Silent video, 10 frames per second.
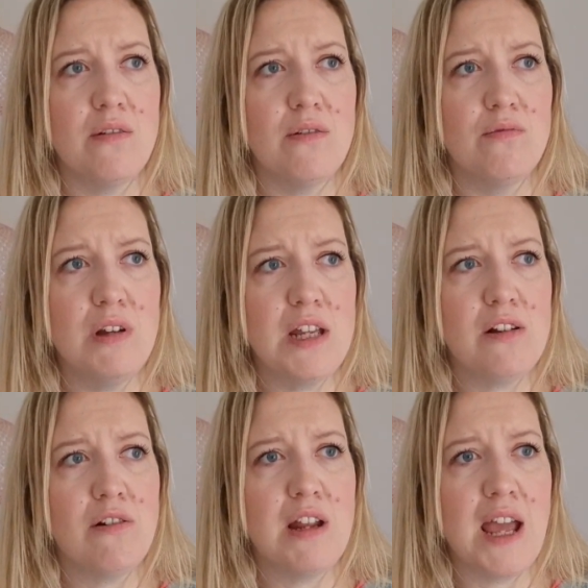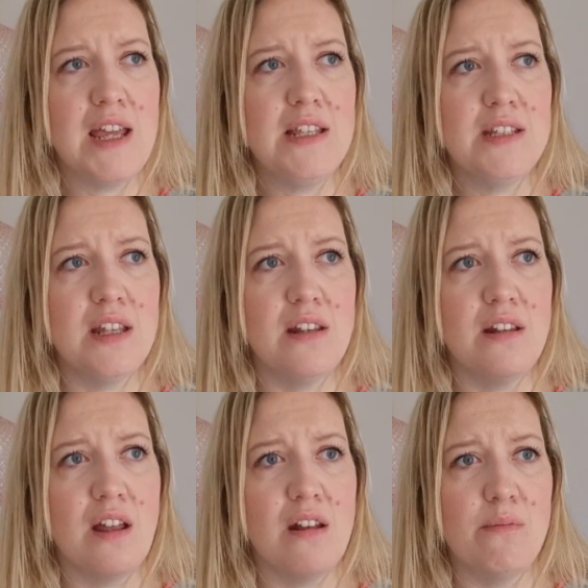Recreating
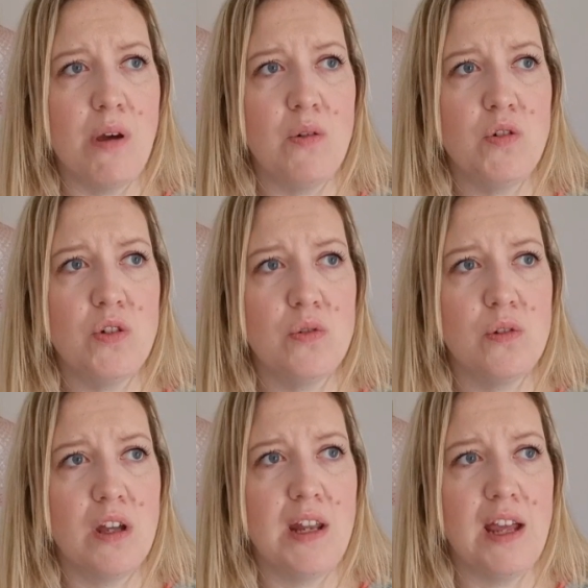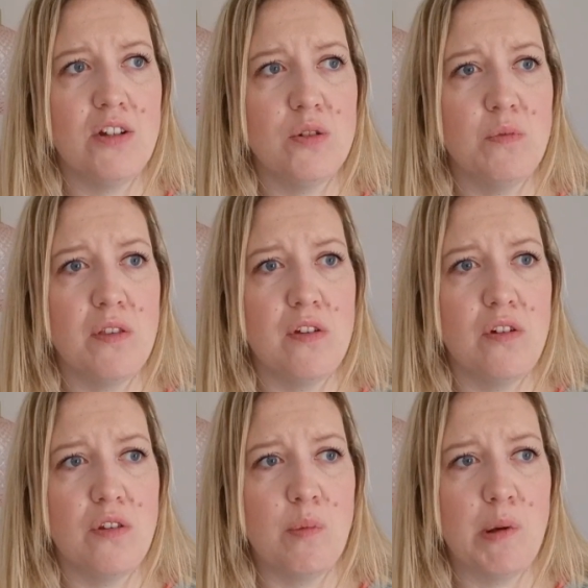an emotional connection with
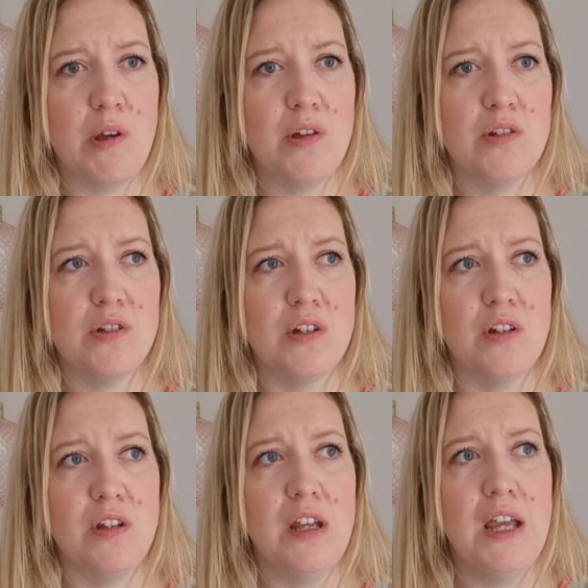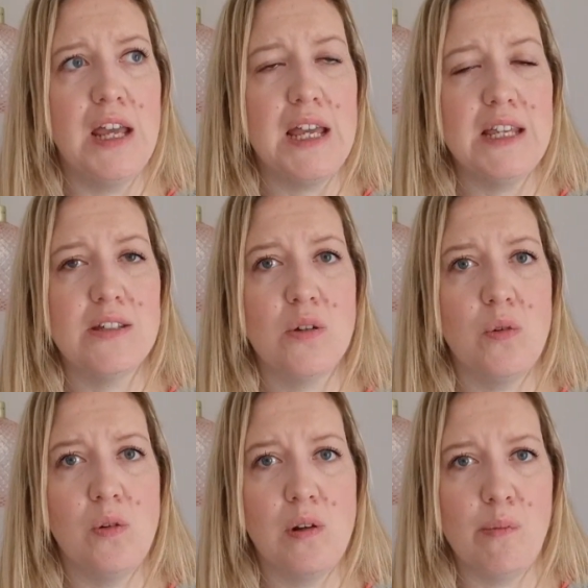another person is
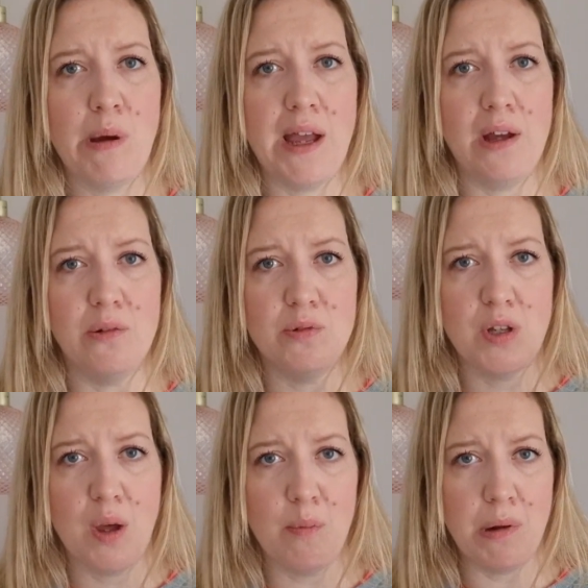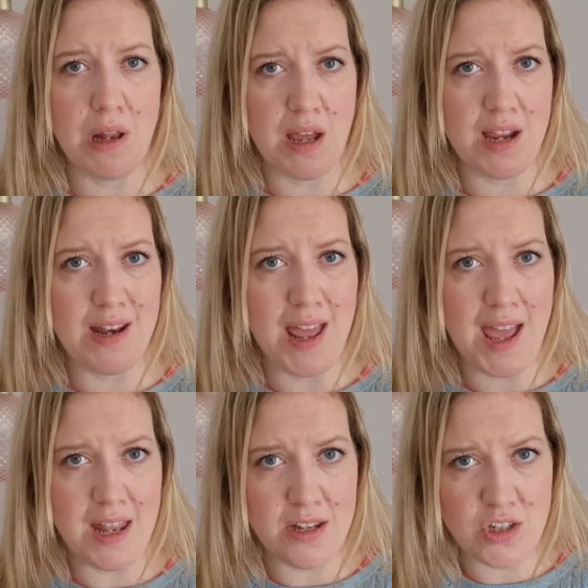all about applying
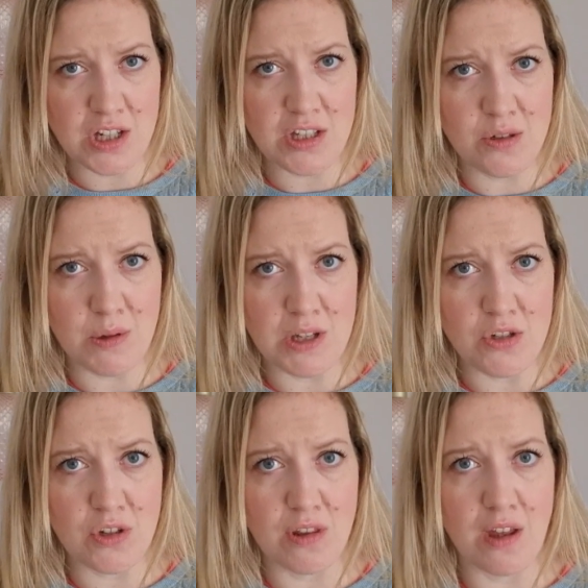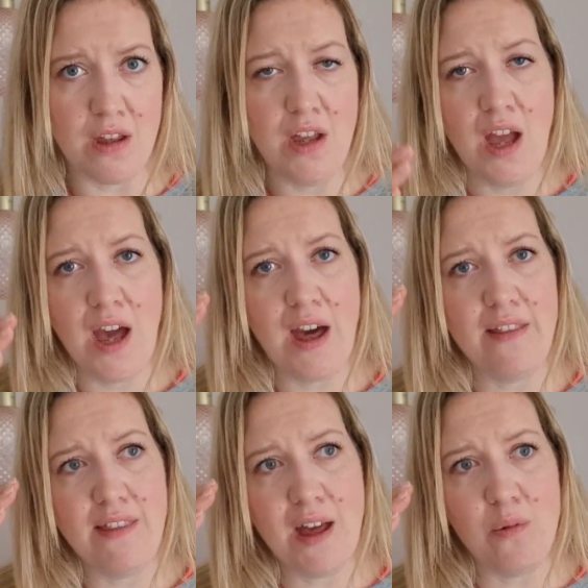energy to each other,
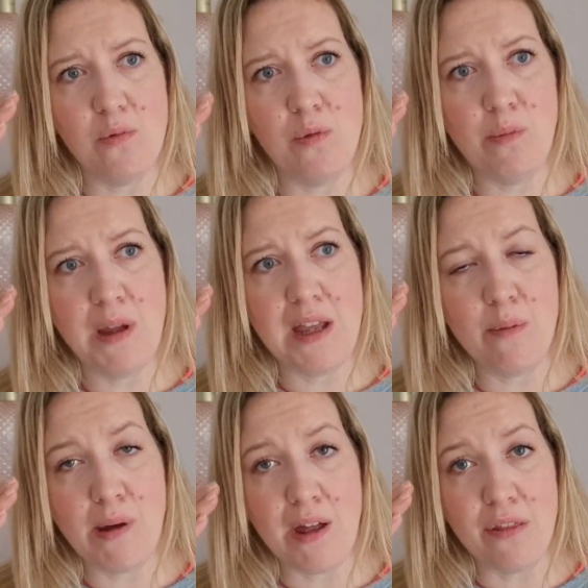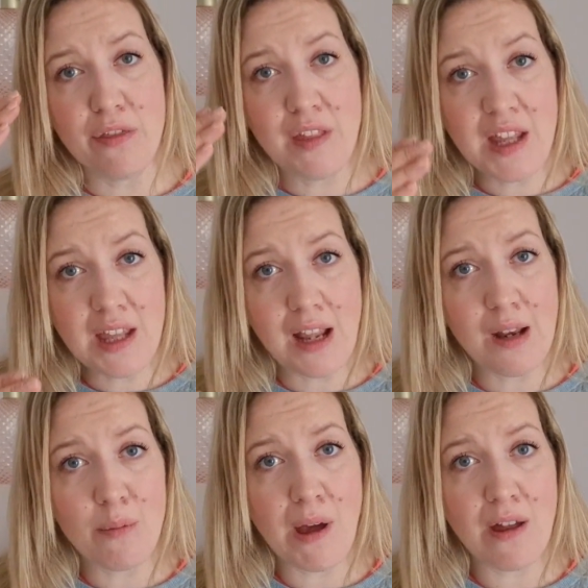and that will be about thinking
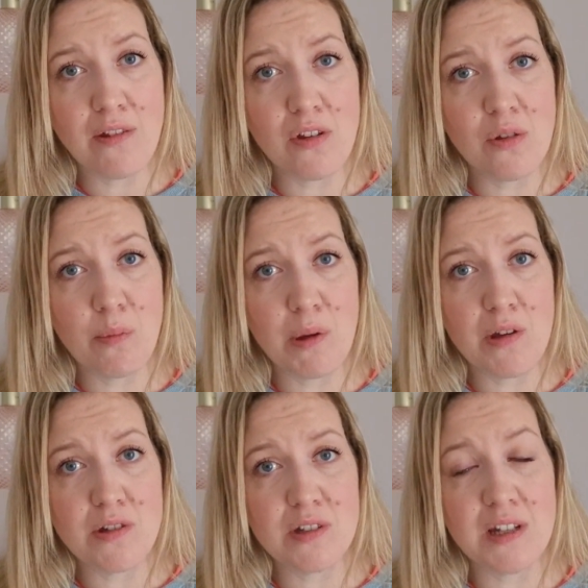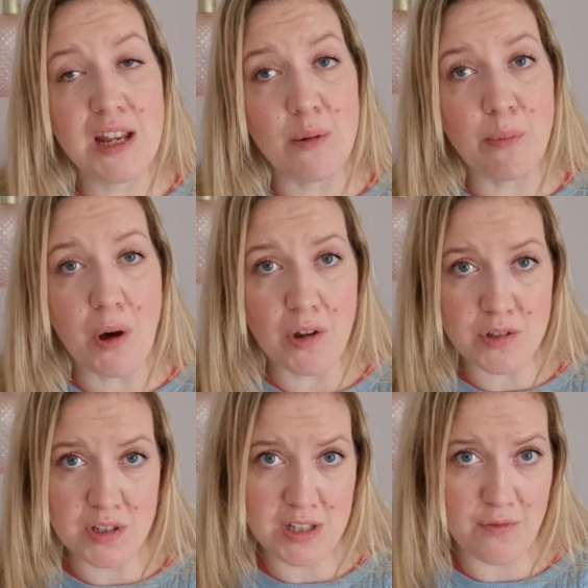about the other person in a
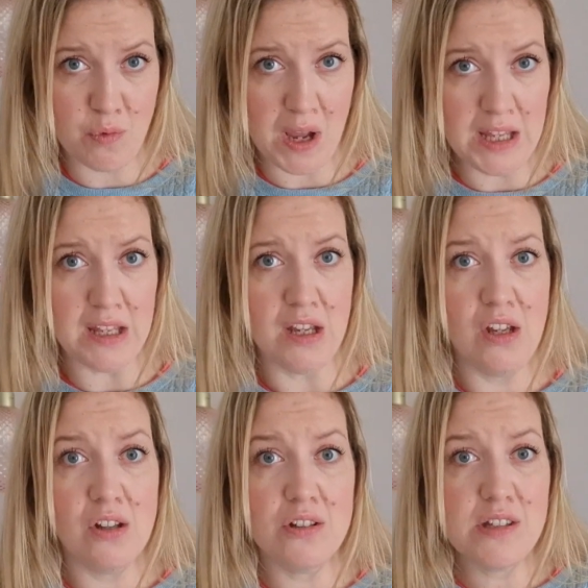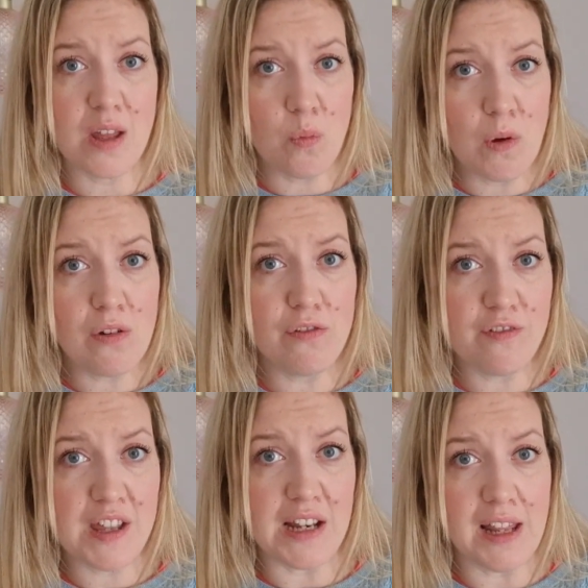positive way, because they will
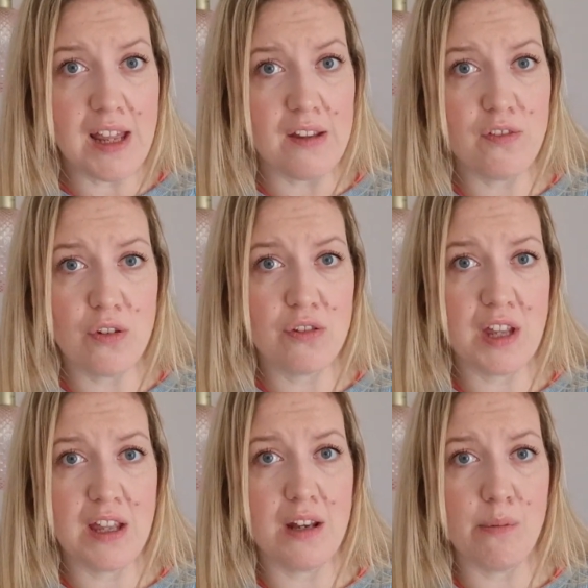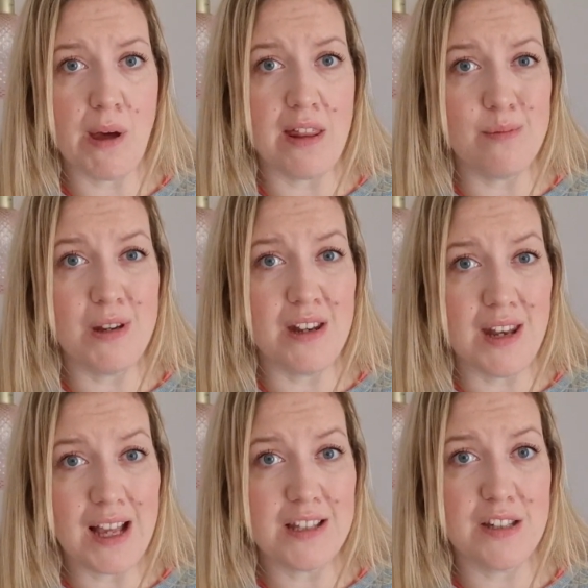feel it if you're thinking about them in a
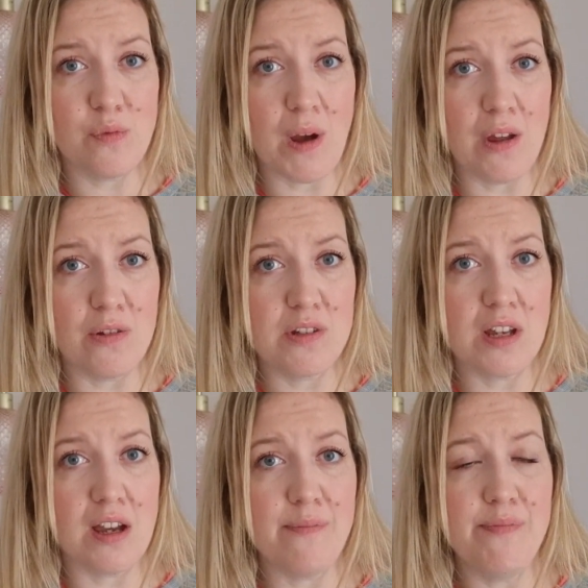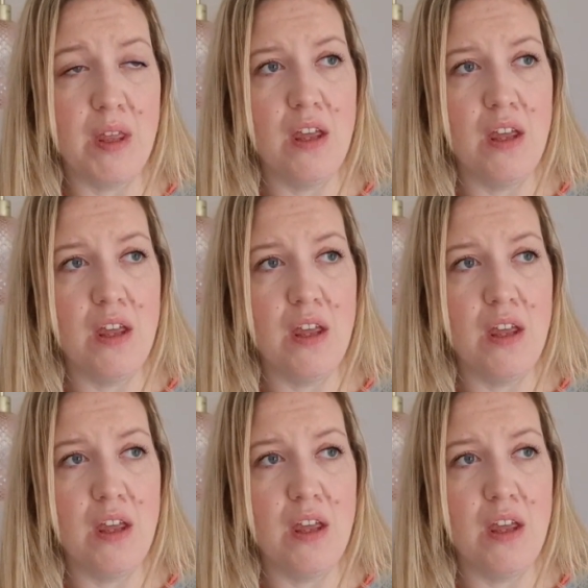negative way all the time.